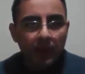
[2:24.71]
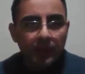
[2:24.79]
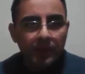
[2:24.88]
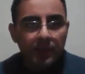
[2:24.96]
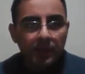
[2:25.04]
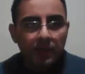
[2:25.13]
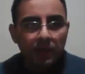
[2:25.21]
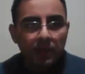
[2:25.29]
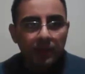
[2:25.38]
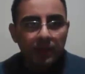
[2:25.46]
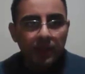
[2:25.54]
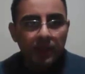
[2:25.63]
first
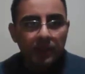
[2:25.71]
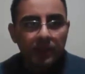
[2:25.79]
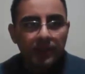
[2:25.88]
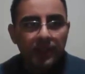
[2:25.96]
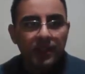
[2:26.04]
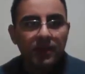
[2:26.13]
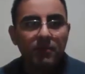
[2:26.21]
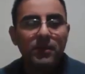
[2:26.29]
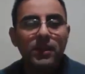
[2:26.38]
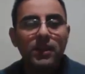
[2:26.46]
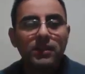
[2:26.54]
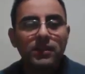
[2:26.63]
was uh,
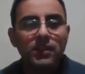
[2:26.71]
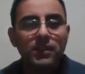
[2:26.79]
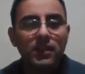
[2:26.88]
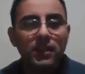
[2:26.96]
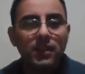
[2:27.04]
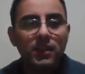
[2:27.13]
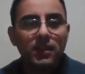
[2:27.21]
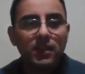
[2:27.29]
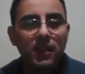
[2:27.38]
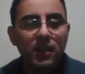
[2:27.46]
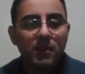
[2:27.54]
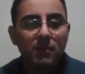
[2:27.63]
disseminated
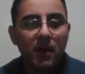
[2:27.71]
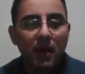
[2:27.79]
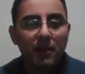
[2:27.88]
in